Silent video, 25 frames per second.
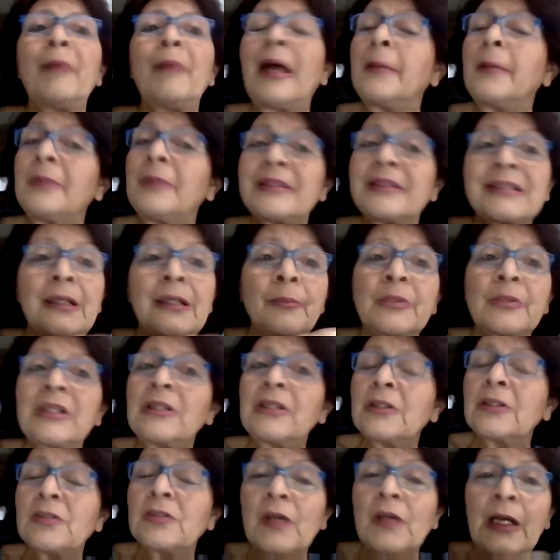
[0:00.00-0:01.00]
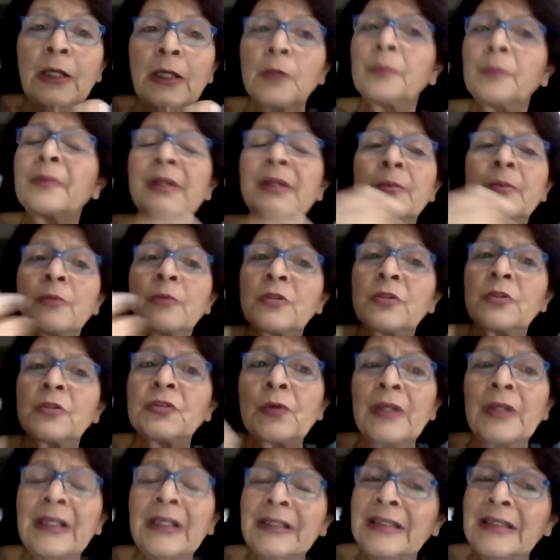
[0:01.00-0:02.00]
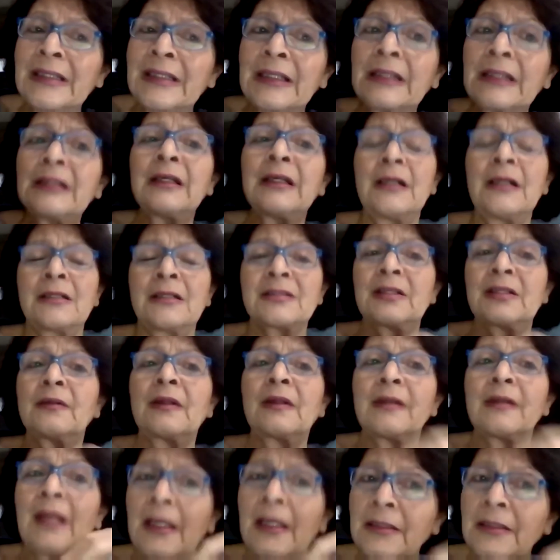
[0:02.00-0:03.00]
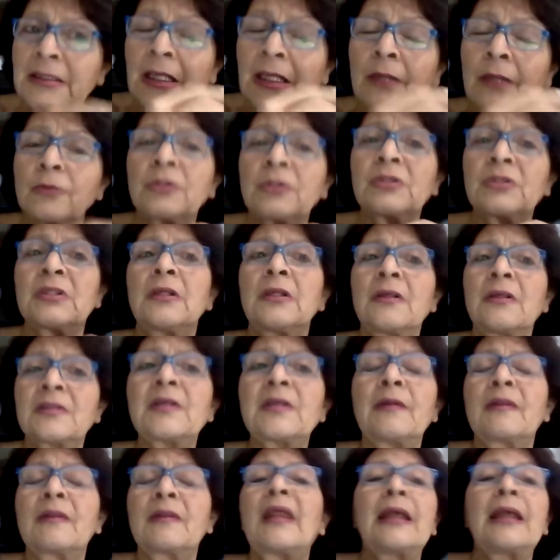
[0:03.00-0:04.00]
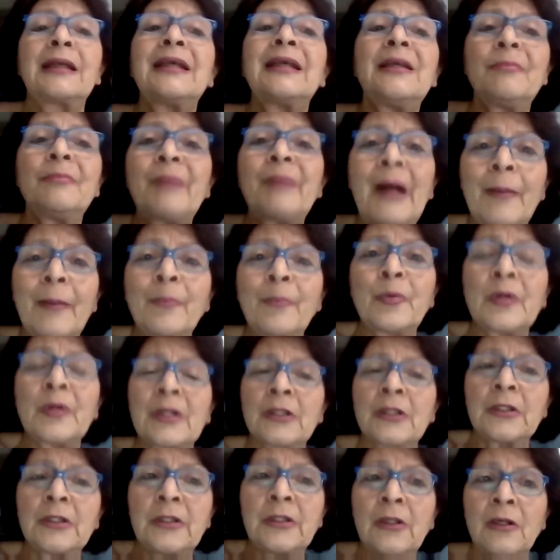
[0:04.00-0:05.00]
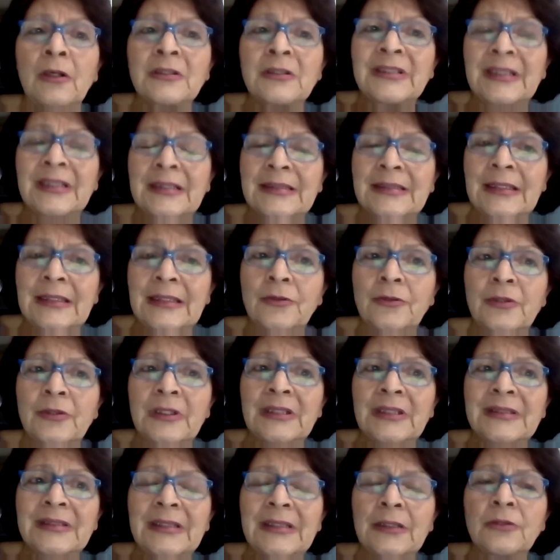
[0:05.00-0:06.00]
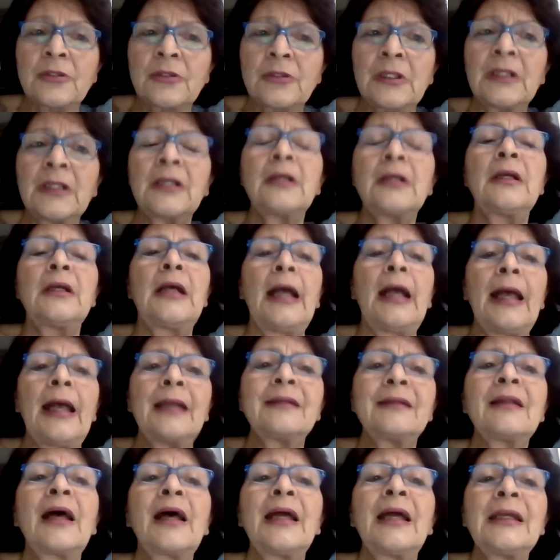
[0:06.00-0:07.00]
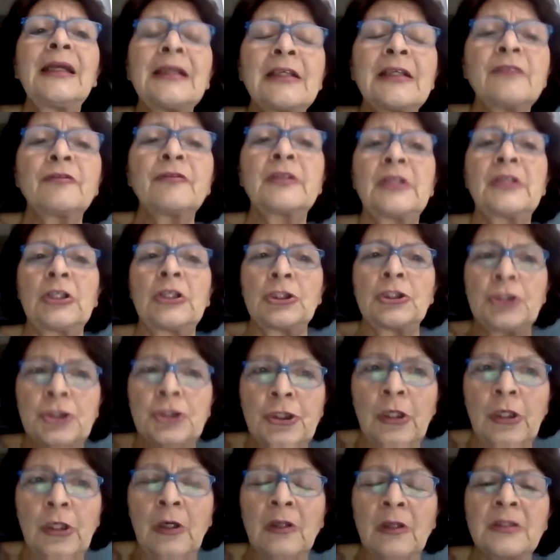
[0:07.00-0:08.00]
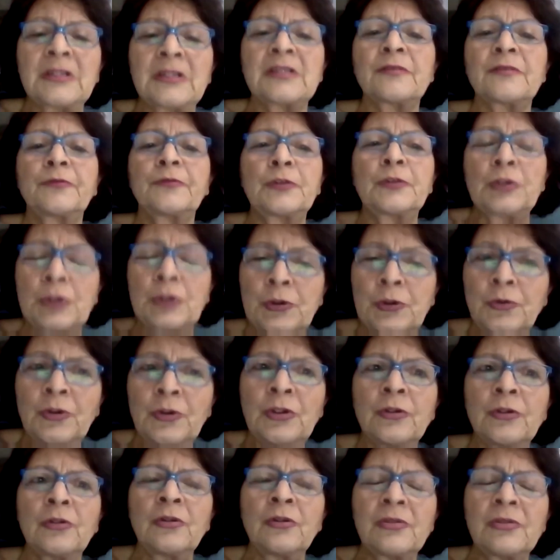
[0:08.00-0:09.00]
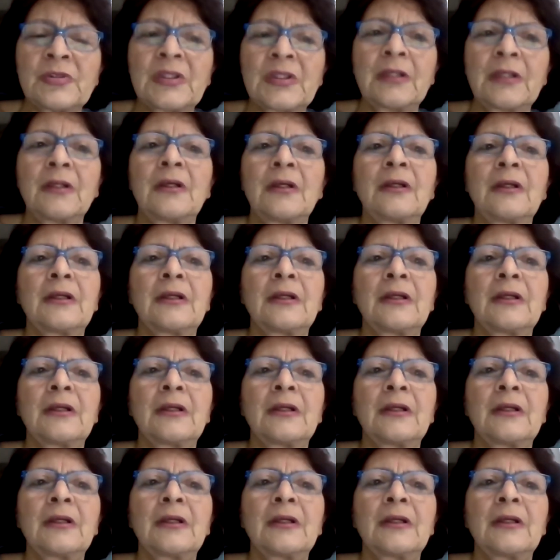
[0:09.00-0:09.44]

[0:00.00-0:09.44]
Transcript: maybe somebody to help them with reading so that they don't, so that they keep up with the class, etc., etc. And they're given a chance for 2 years,